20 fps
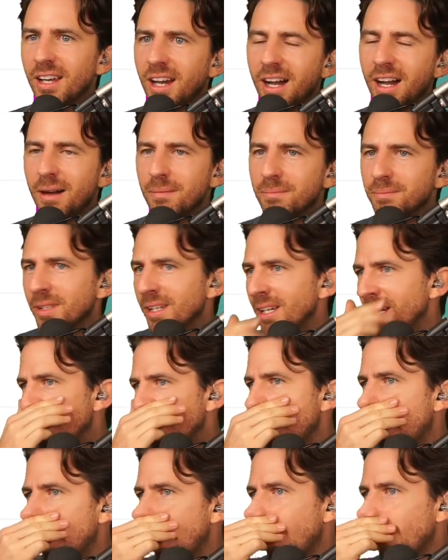Um,
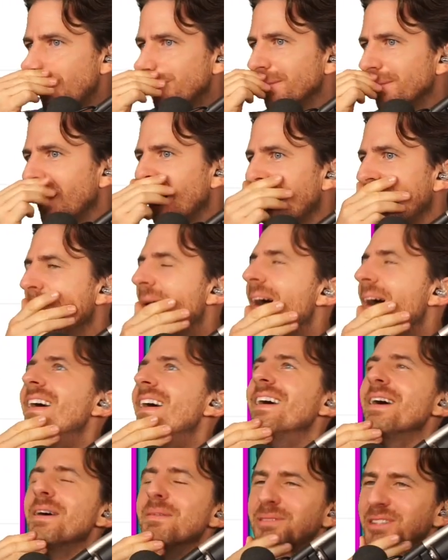uh, uh,
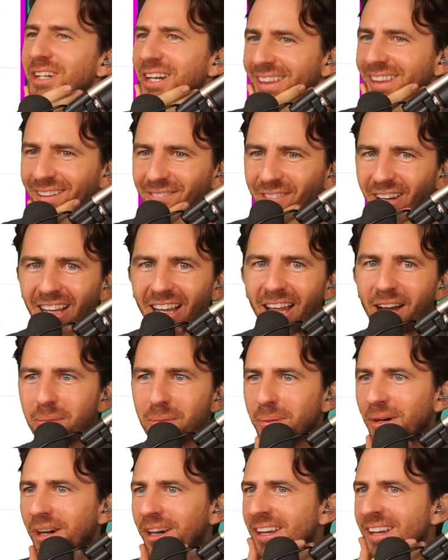I'm trying to think of a cloud
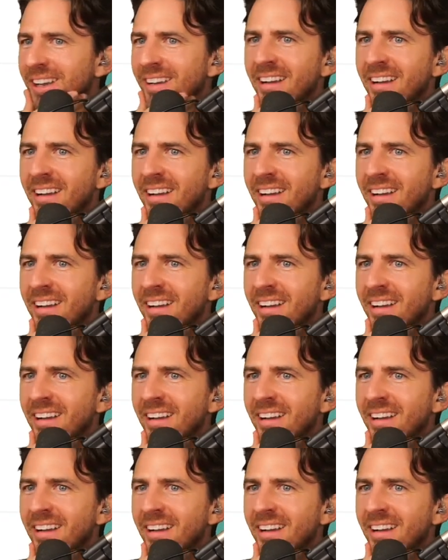pun.